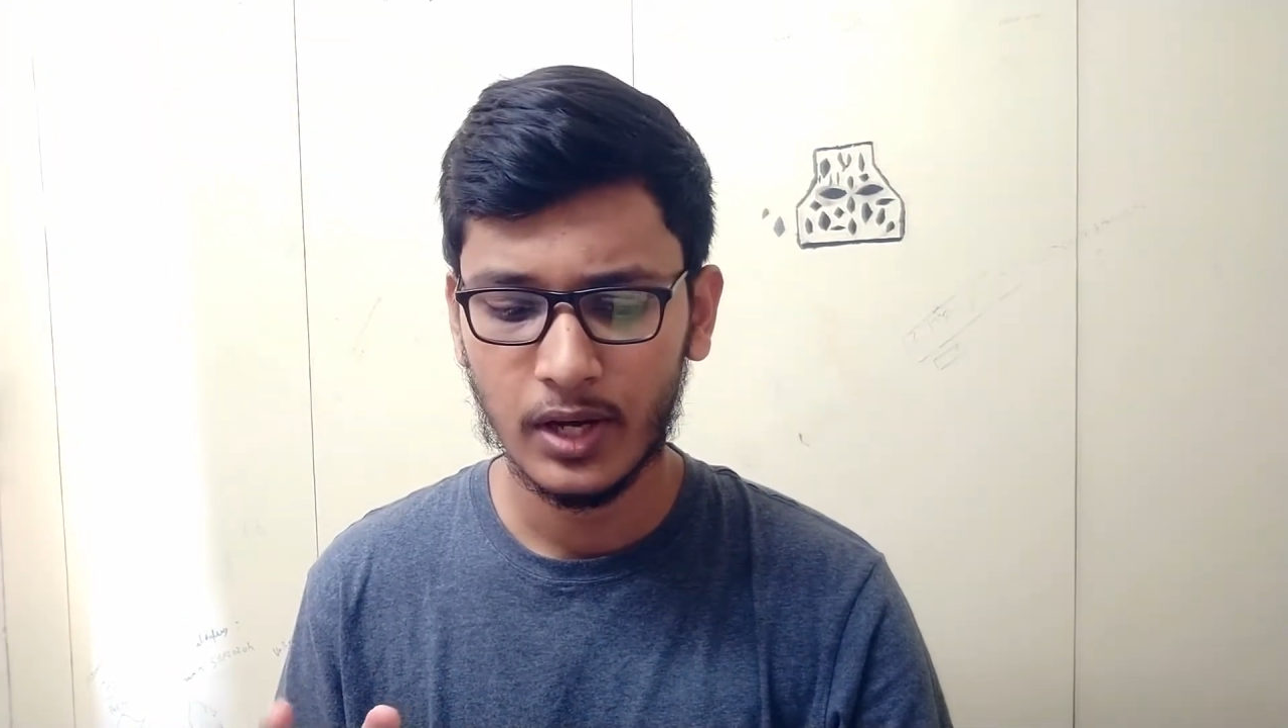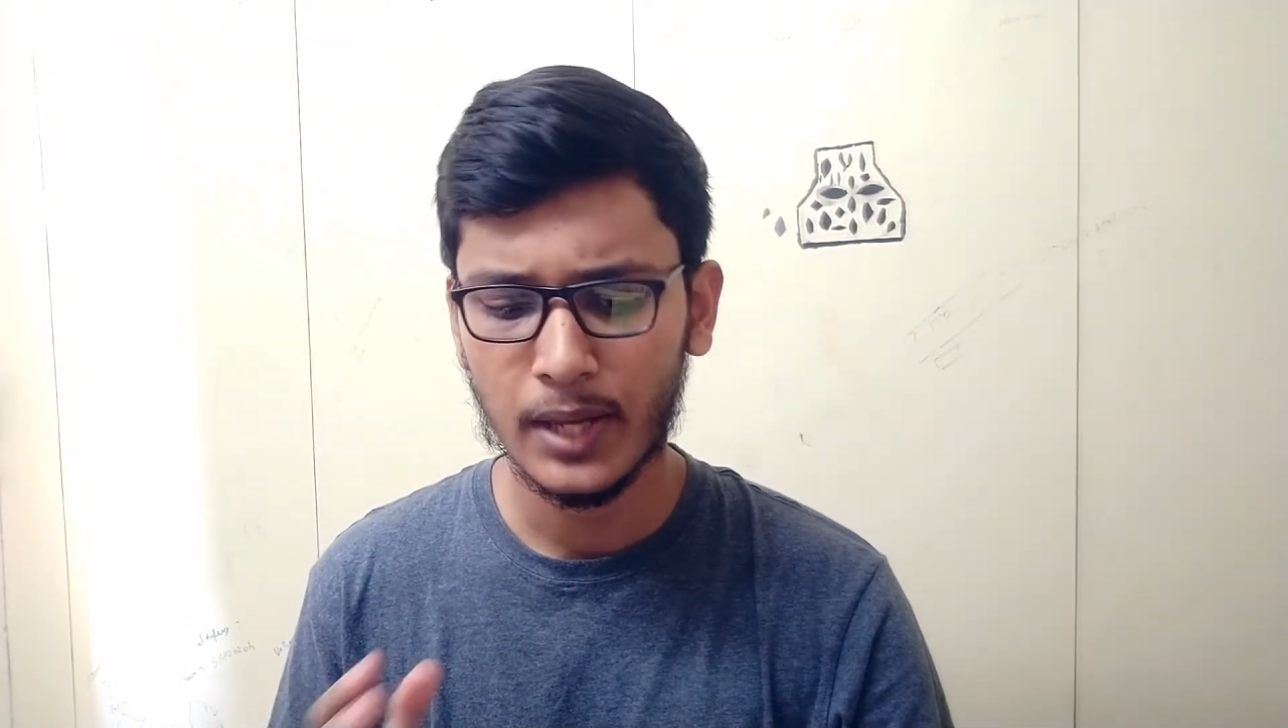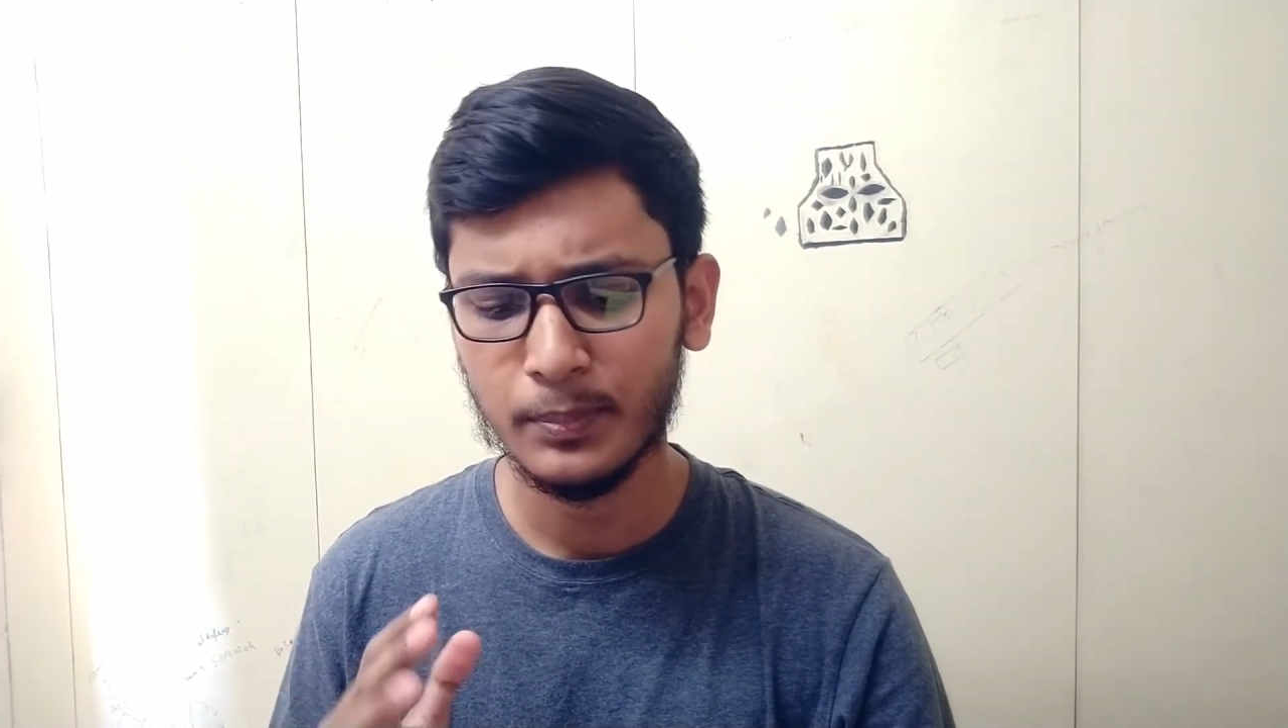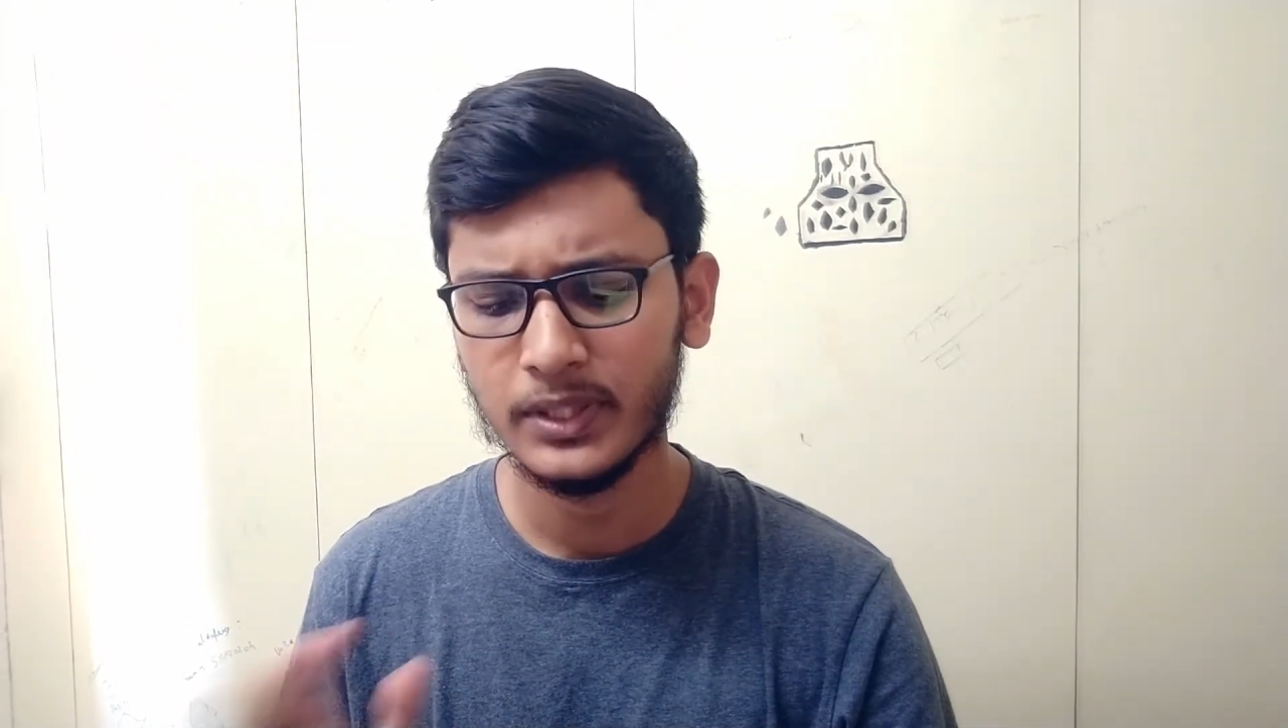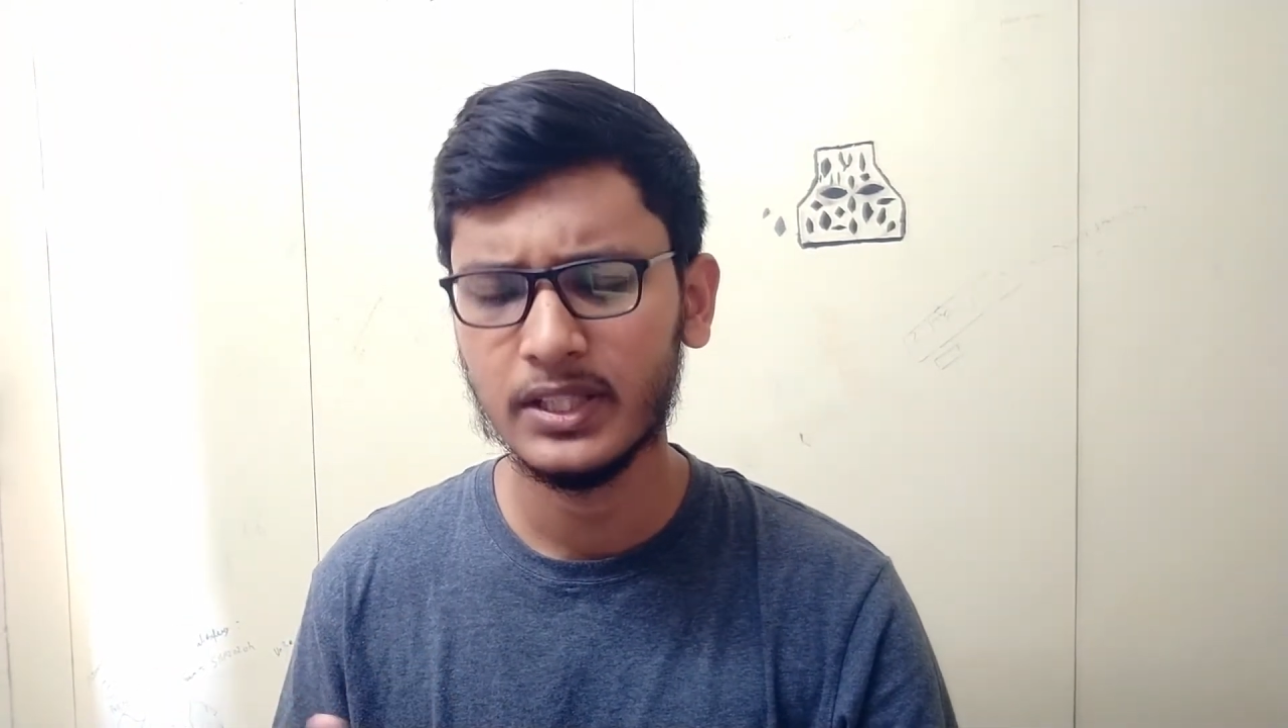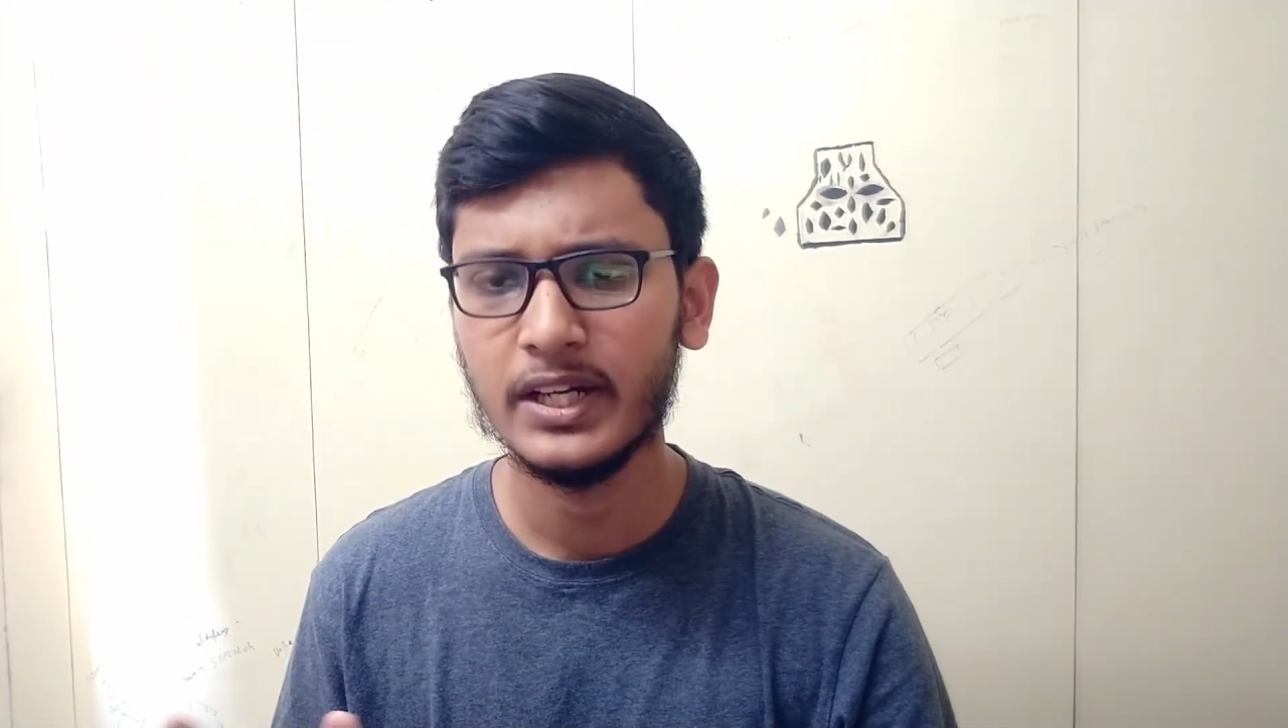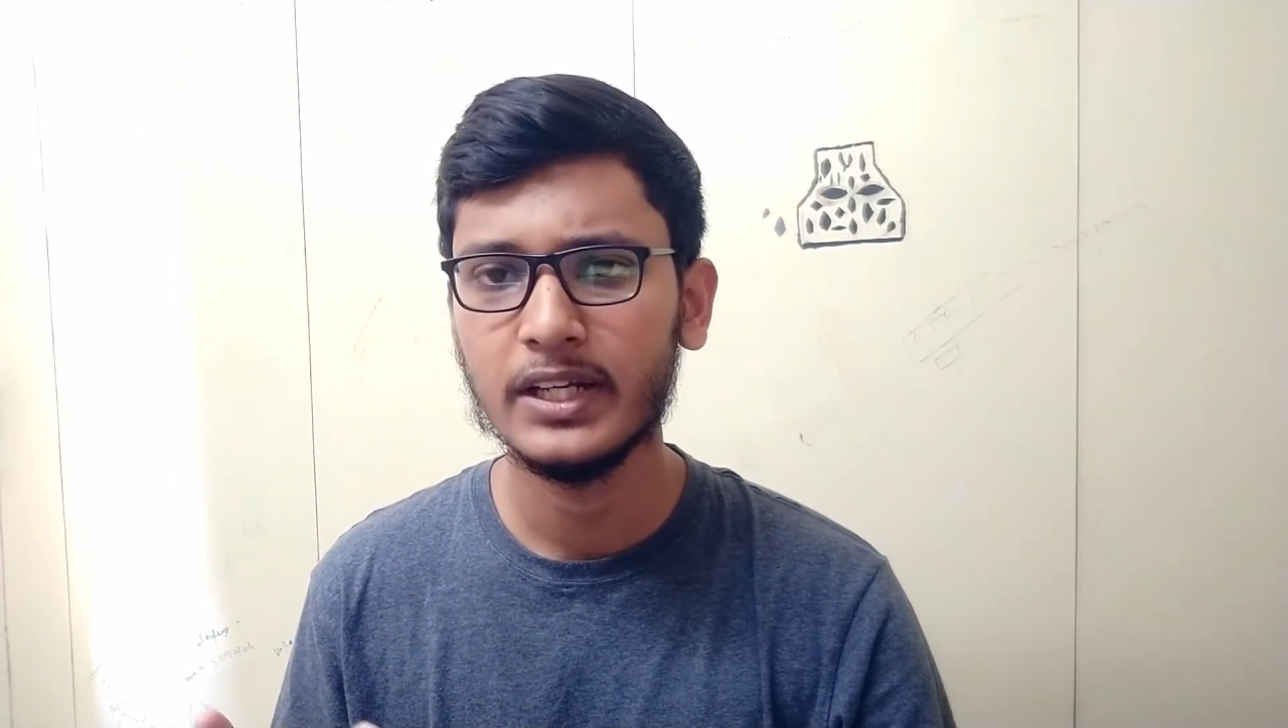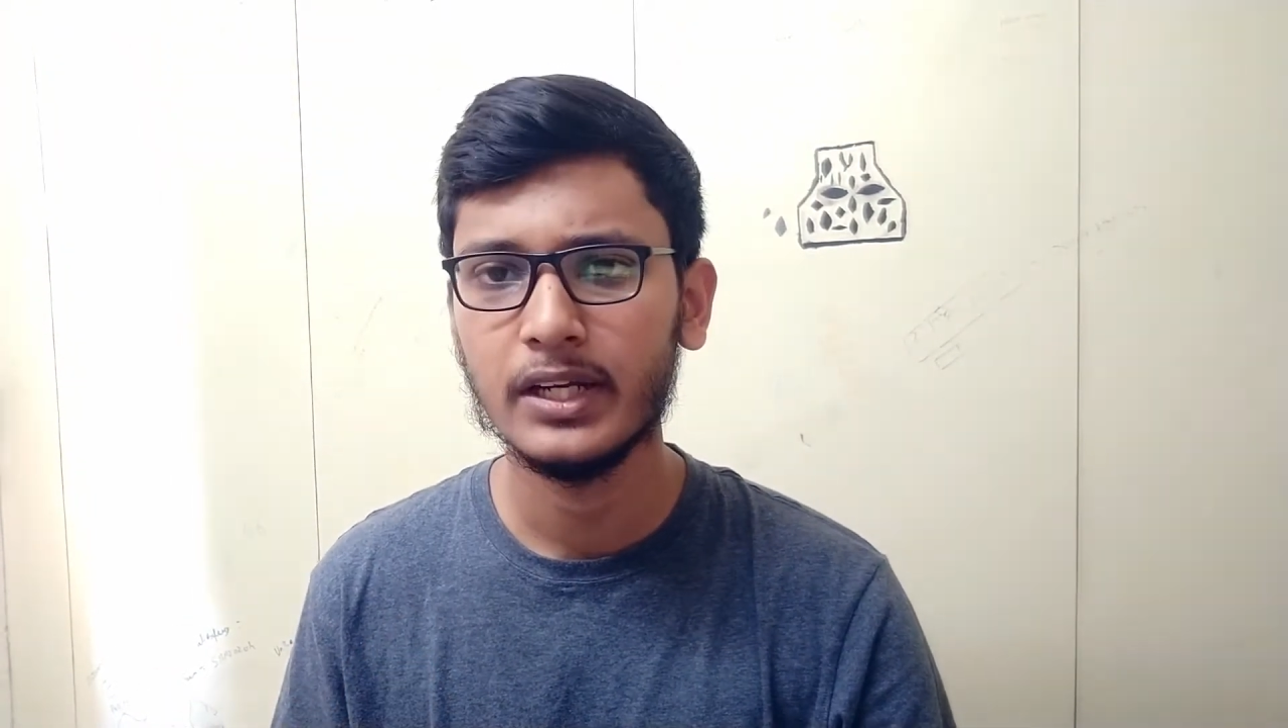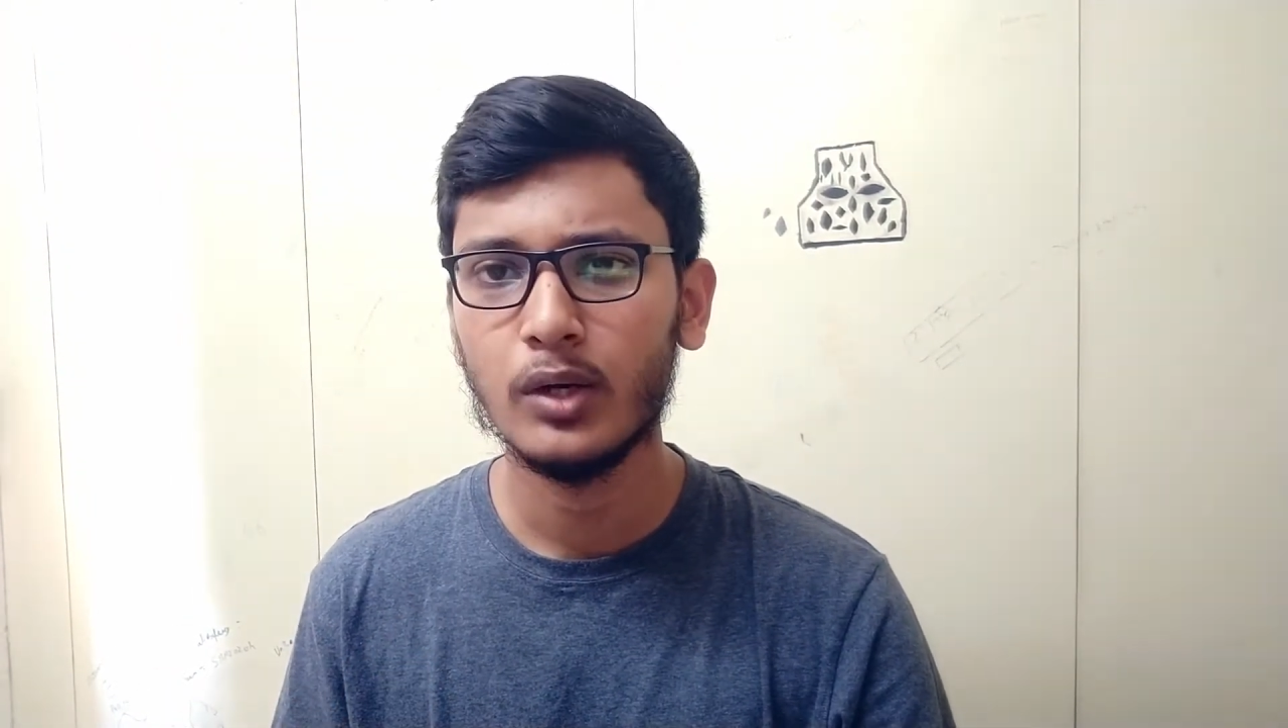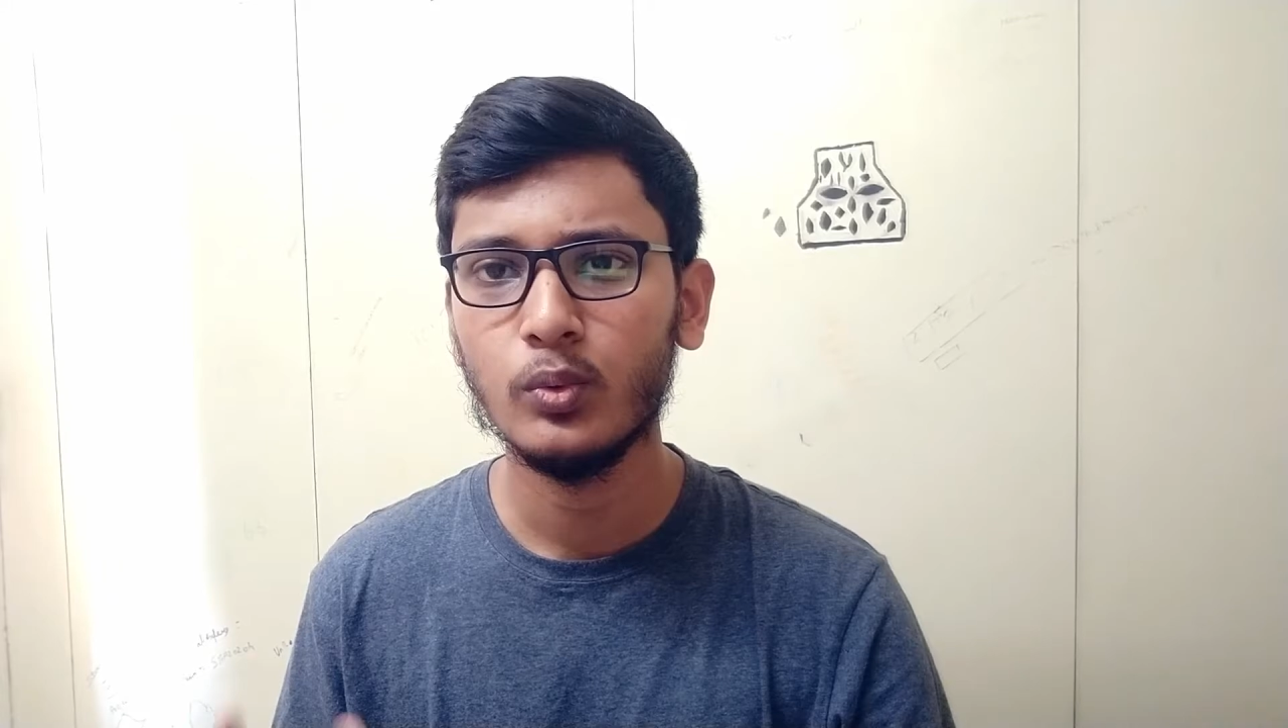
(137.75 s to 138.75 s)

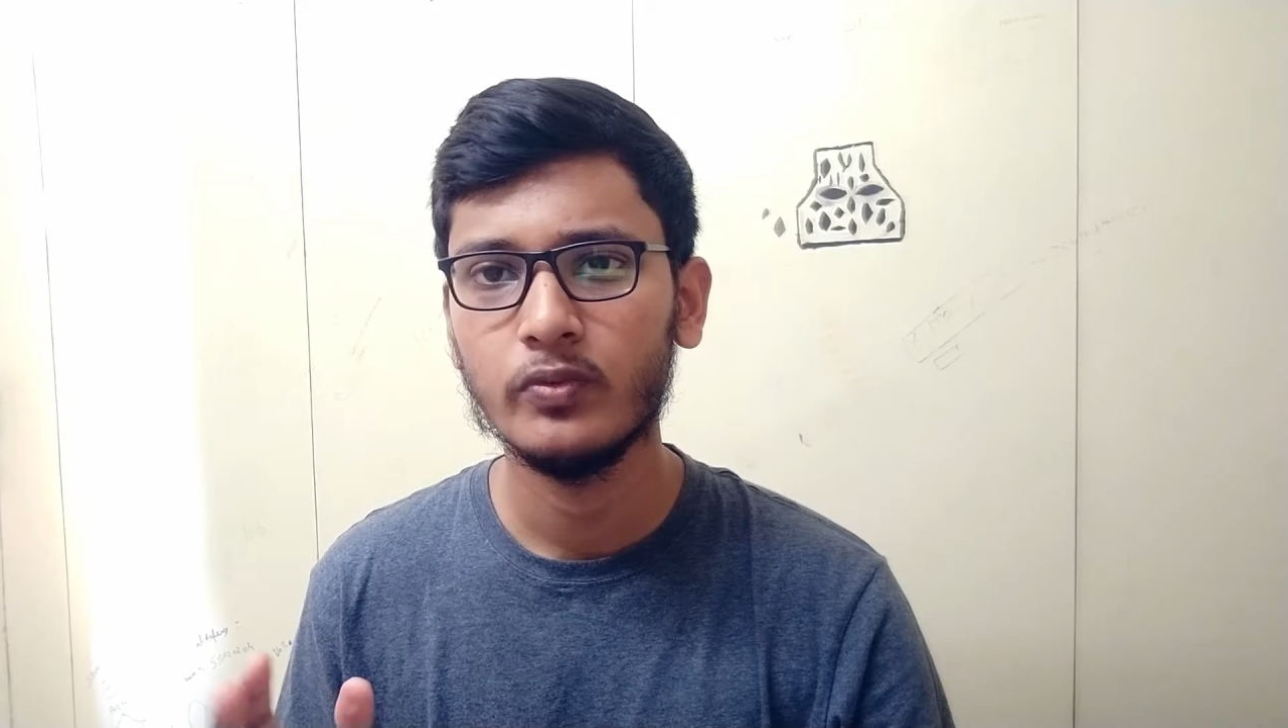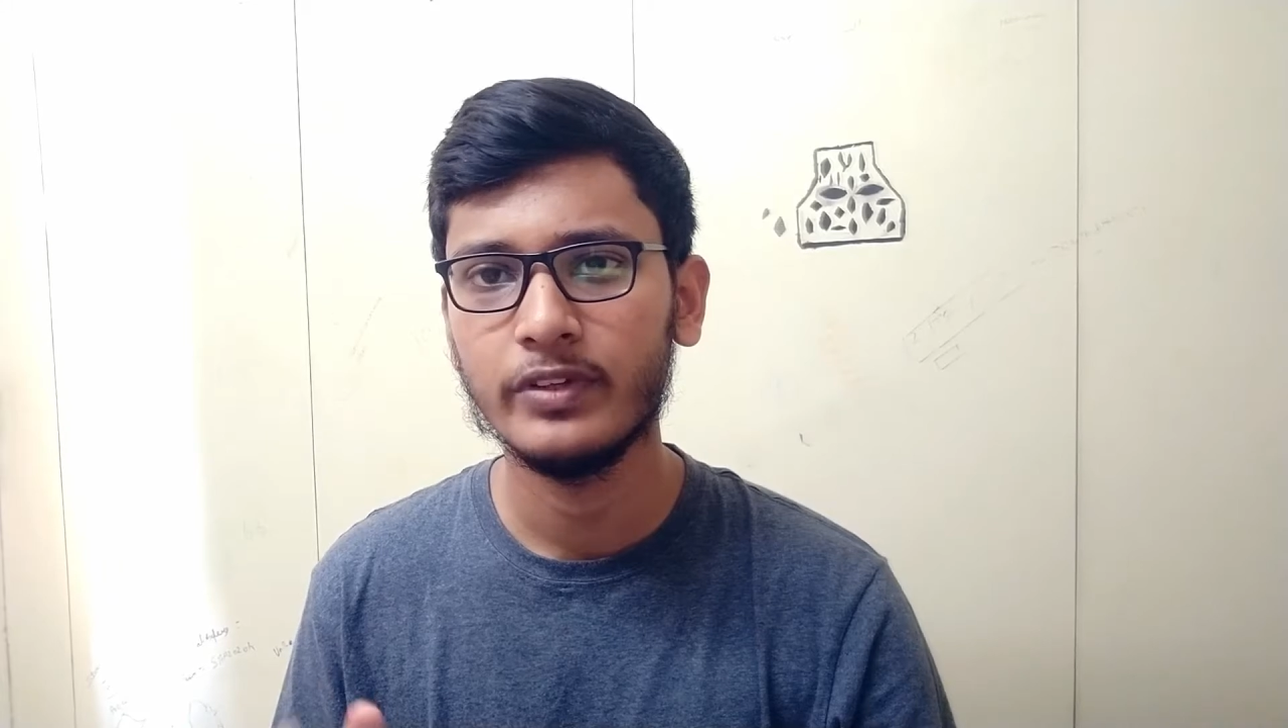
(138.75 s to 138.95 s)
hyper-threading now